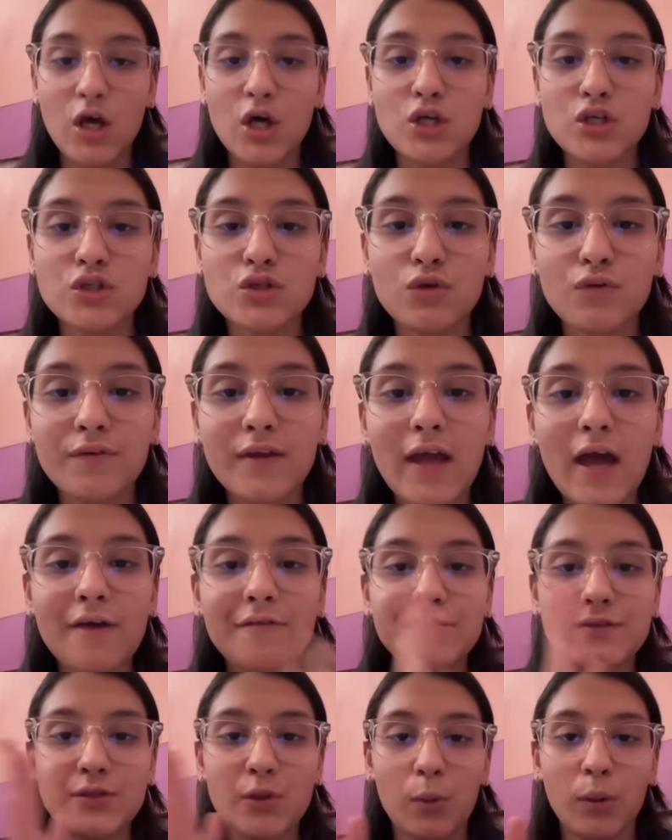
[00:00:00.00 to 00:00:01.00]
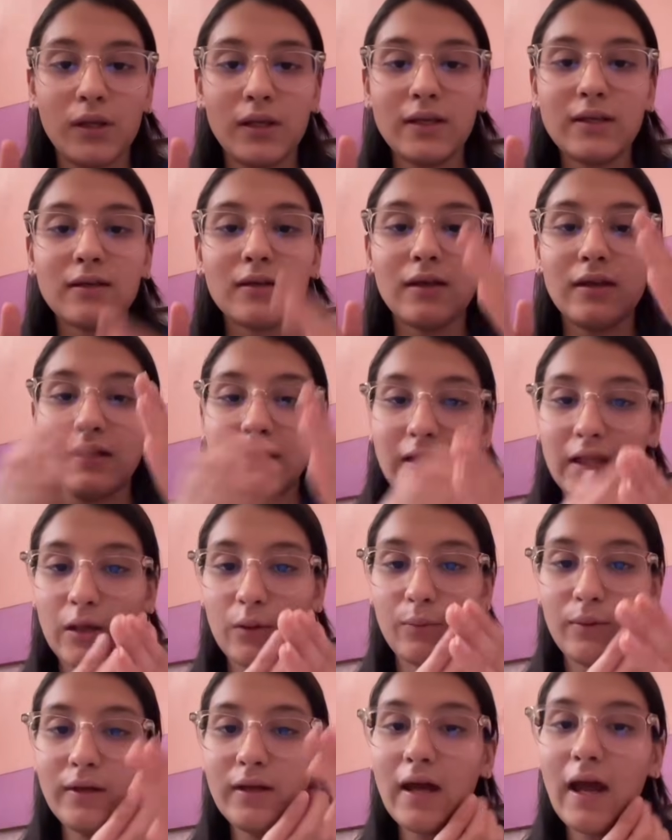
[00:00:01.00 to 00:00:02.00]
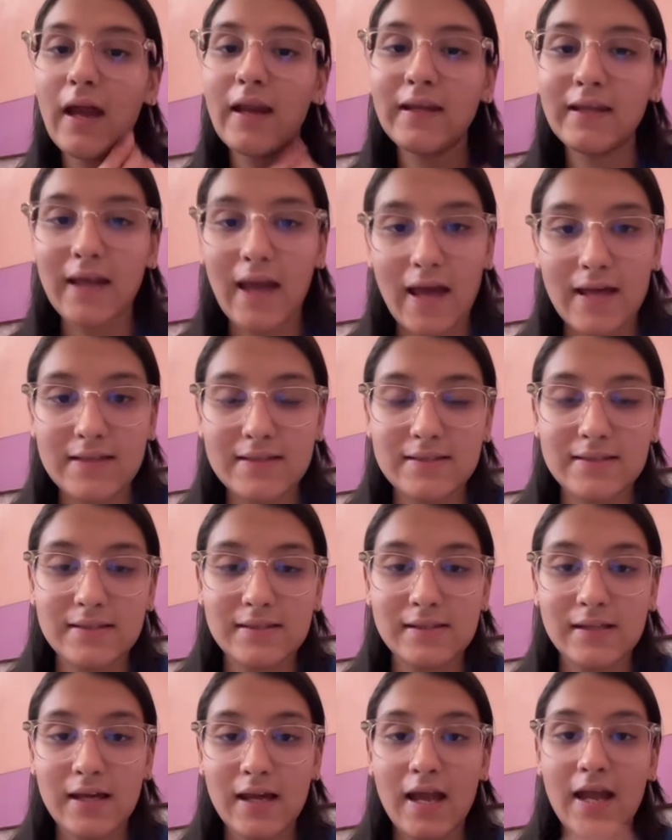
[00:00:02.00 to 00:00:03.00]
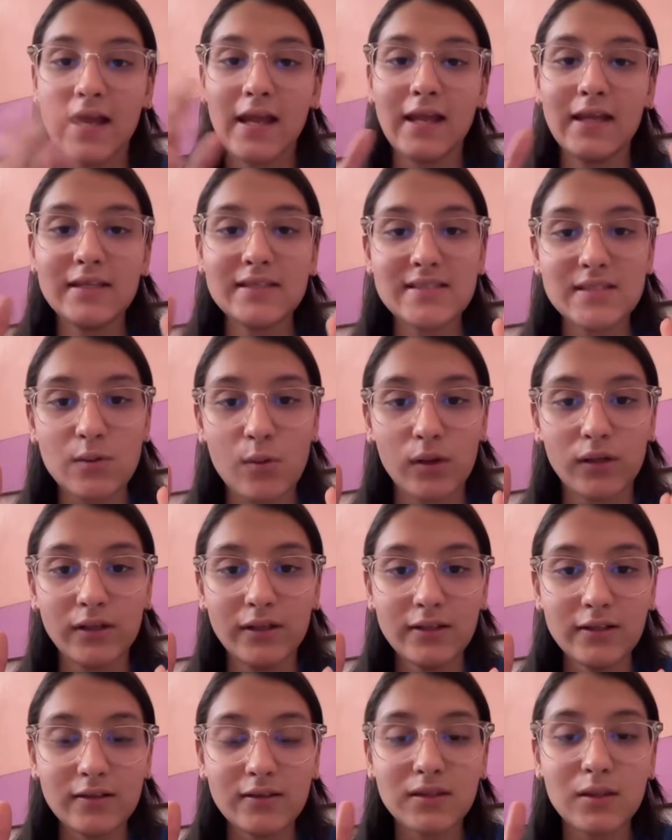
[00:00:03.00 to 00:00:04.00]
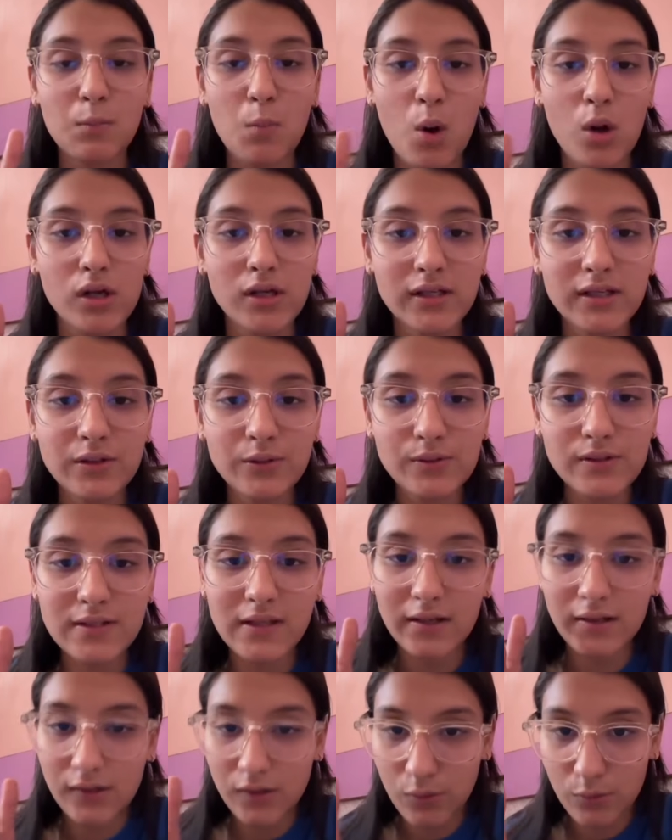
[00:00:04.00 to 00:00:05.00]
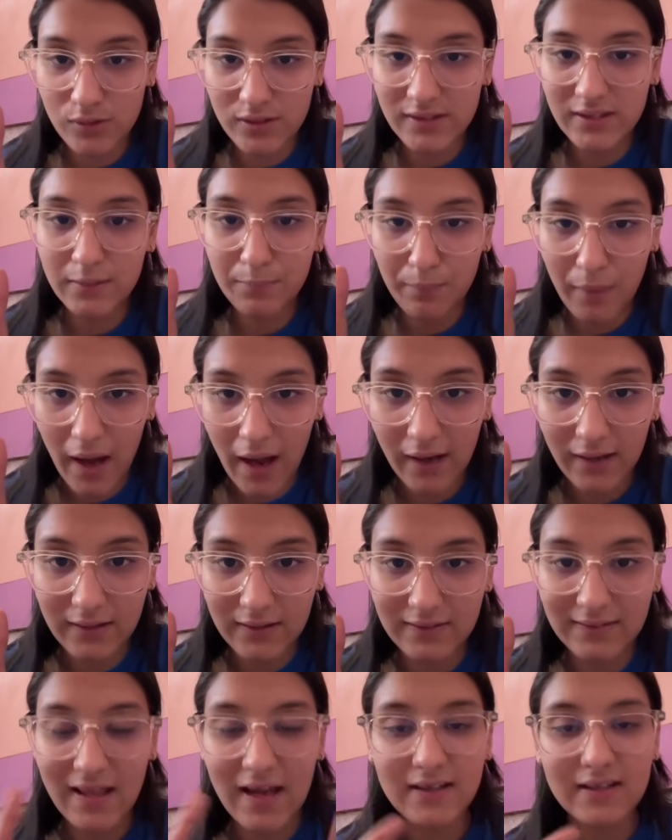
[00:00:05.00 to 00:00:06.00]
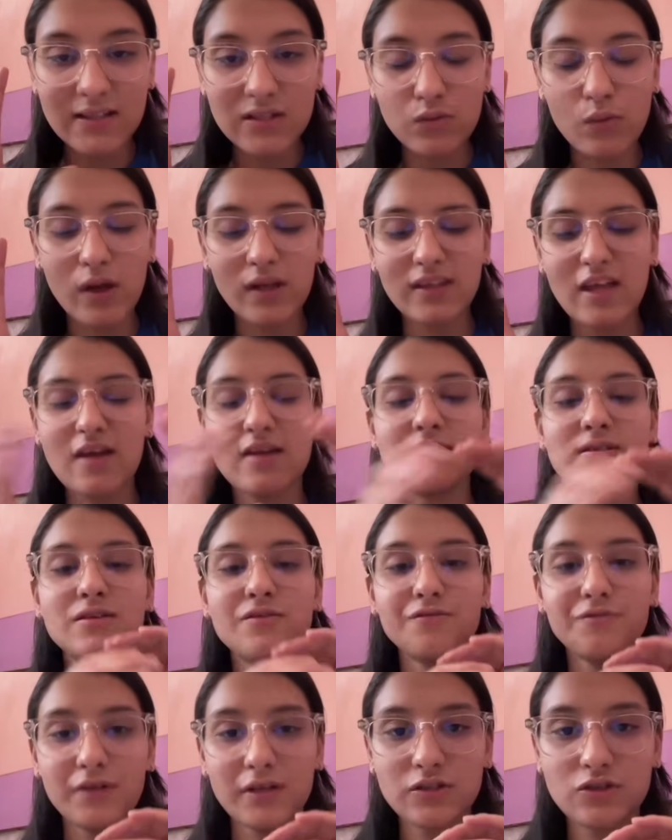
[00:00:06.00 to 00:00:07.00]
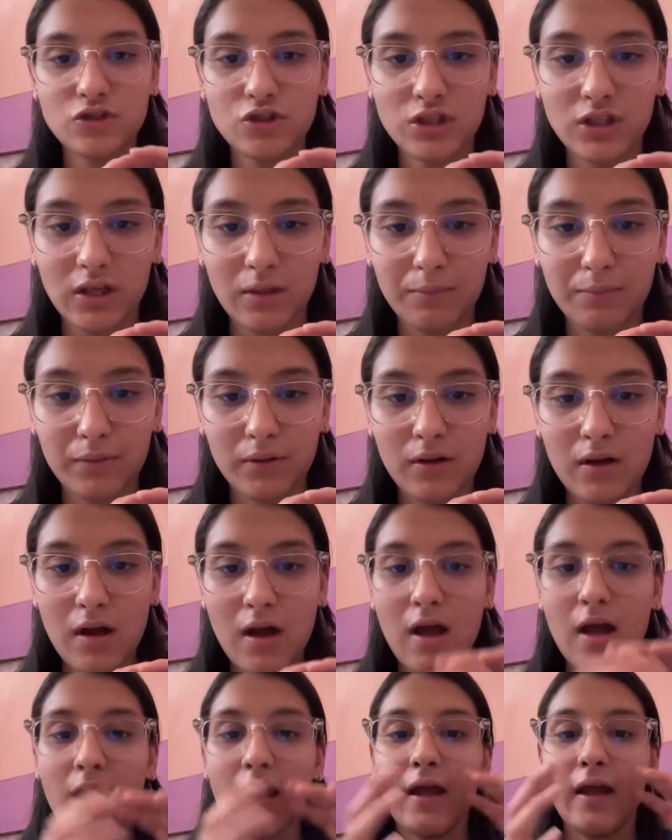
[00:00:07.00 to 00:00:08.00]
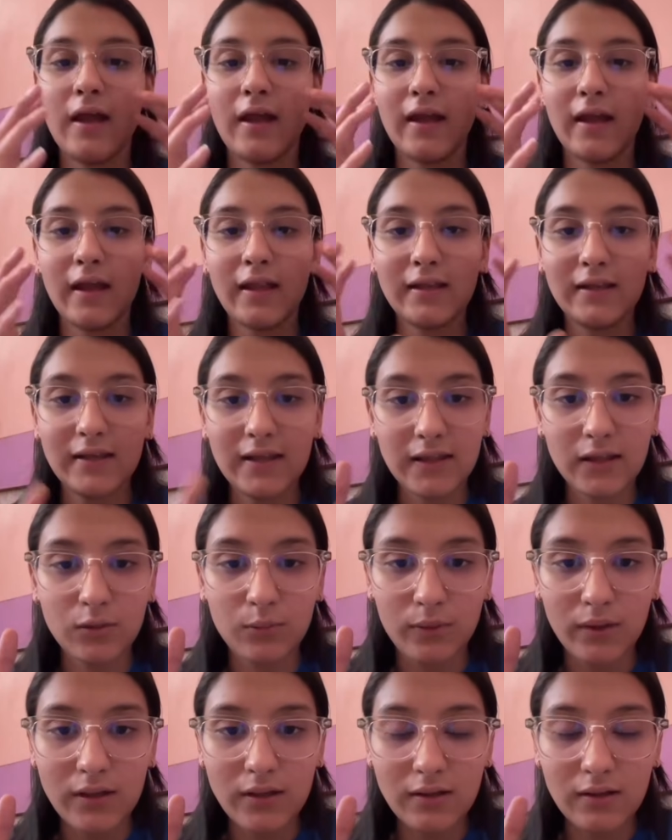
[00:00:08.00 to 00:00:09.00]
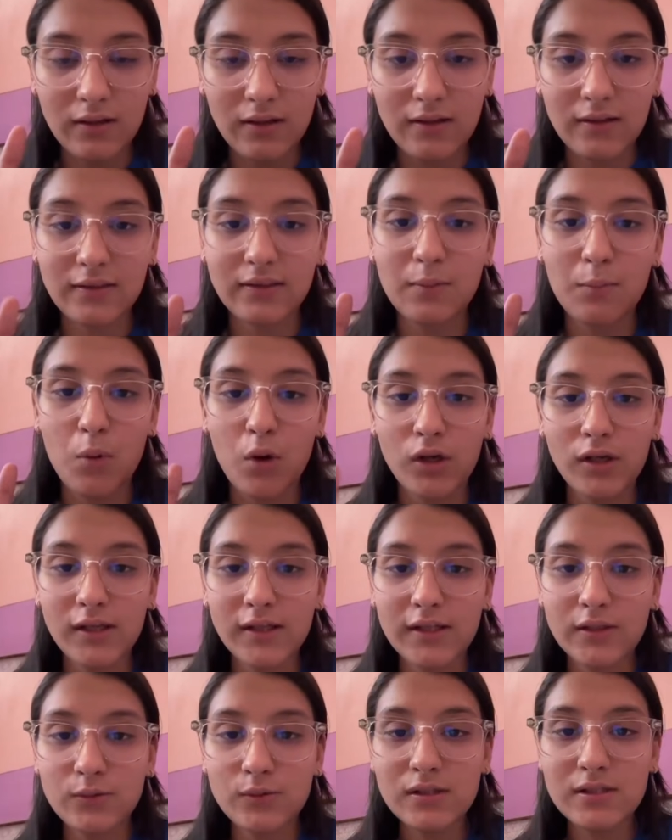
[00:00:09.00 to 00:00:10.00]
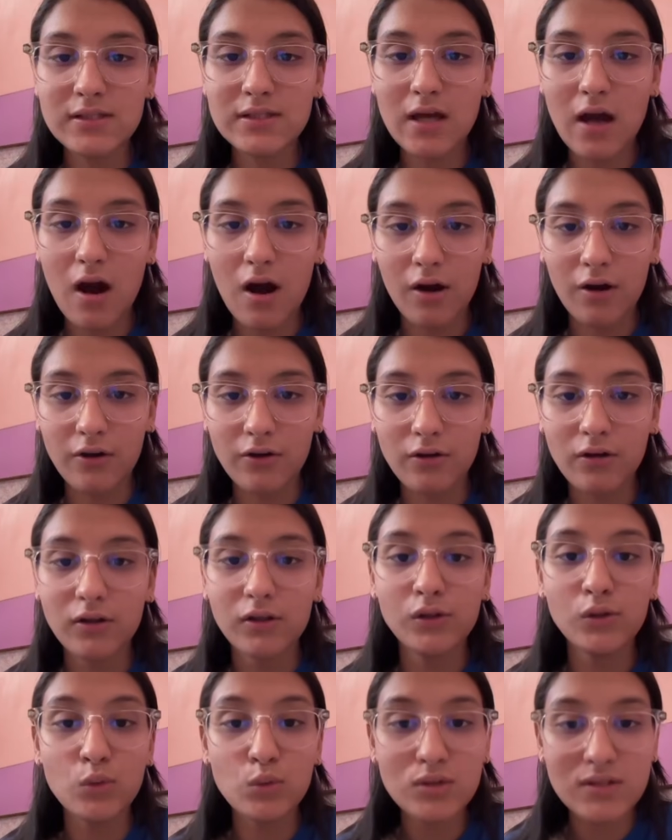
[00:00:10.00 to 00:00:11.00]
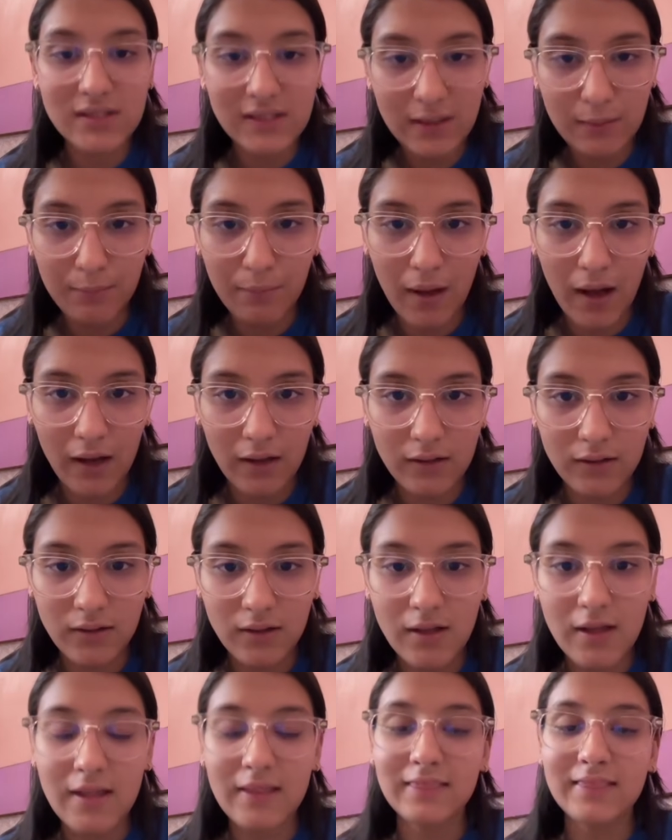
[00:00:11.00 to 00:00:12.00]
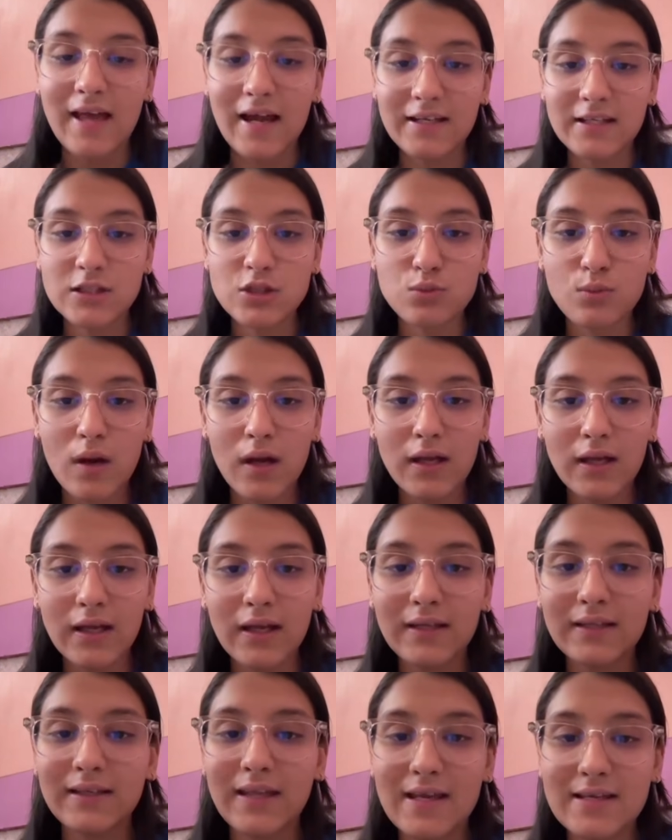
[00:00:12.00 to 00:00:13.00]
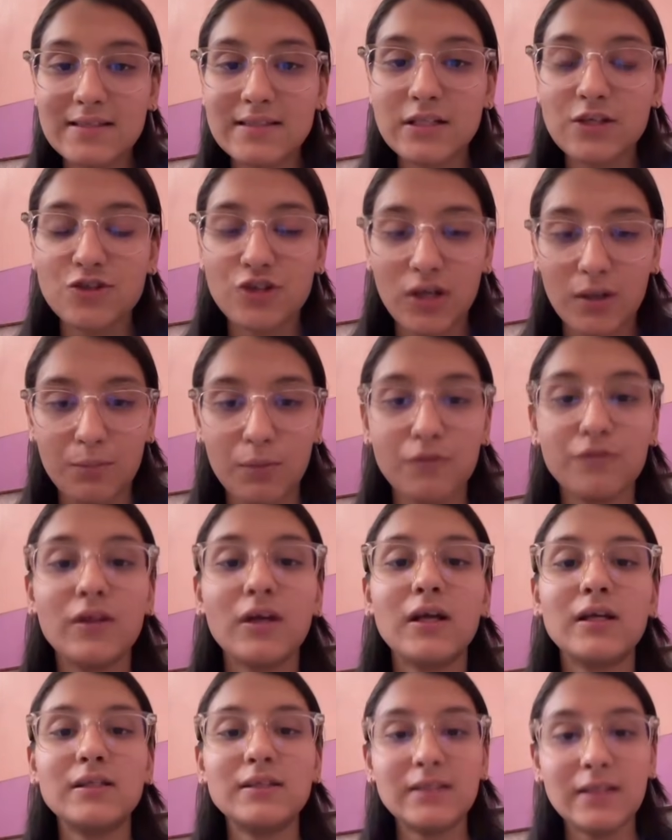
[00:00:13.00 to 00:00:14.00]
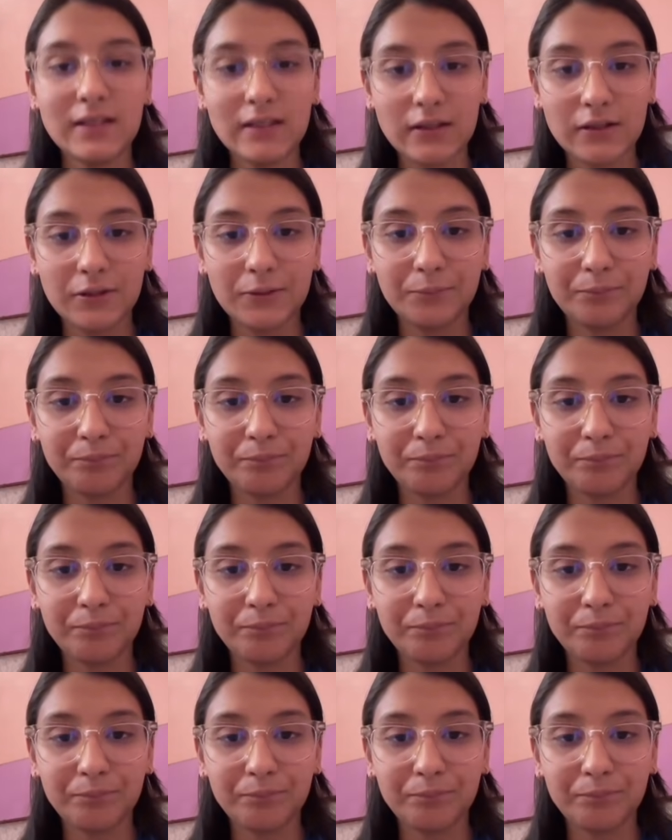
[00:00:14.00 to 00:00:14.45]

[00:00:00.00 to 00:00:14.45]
So we have solid, liquid, and gas. In solid, the molecules are closely packed. That is why there is a fixed shape. In liquid, the molecules are loosely packed. That is why it takes the shape of the container.